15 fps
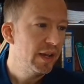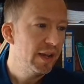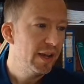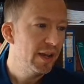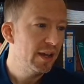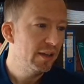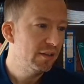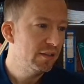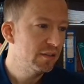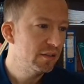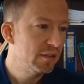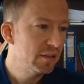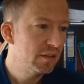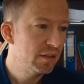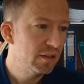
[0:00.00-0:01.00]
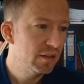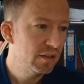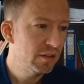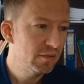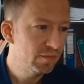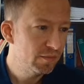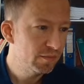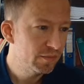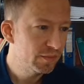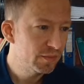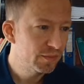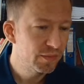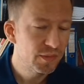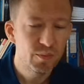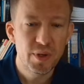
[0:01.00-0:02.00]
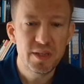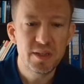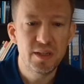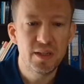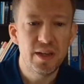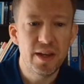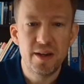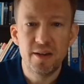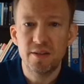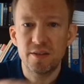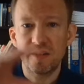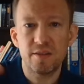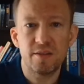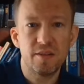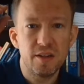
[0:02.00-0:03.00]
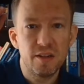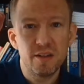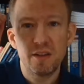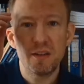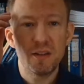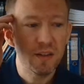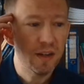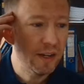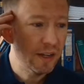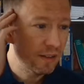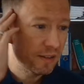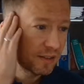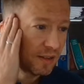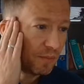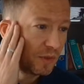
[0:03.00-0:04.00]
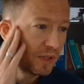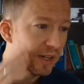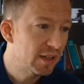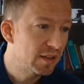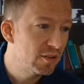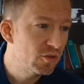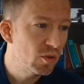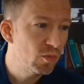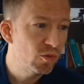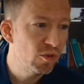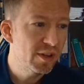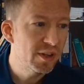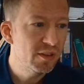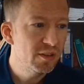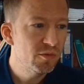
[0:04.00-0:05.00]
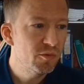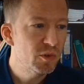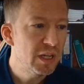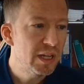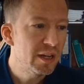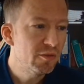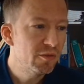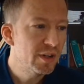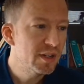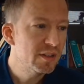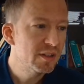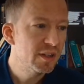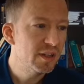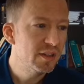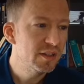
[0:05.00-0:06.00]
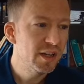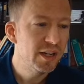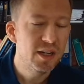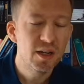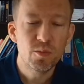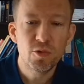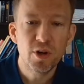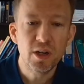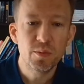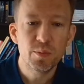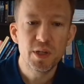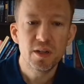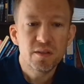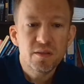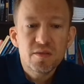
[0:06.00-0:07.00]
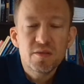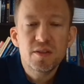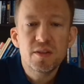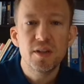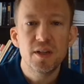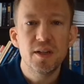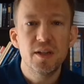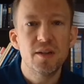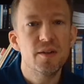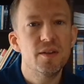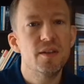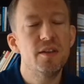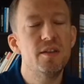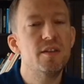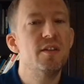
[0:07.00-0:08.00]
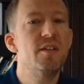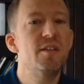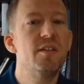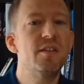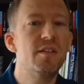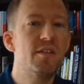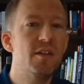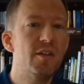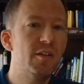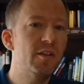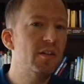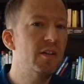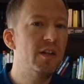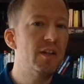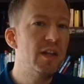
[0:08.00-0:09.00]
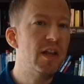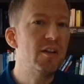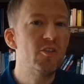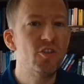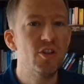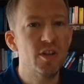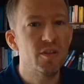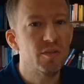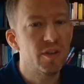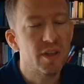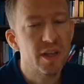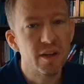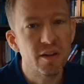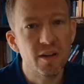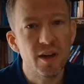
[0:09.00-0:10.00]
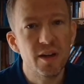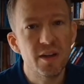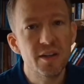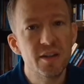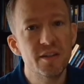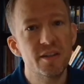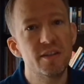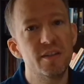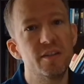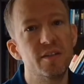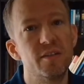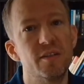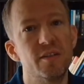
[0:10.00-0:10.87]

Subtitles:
And basically has the subtitle "Stop Running the Relay Race and Take Up Rugby." And this is their analogy in their eyes,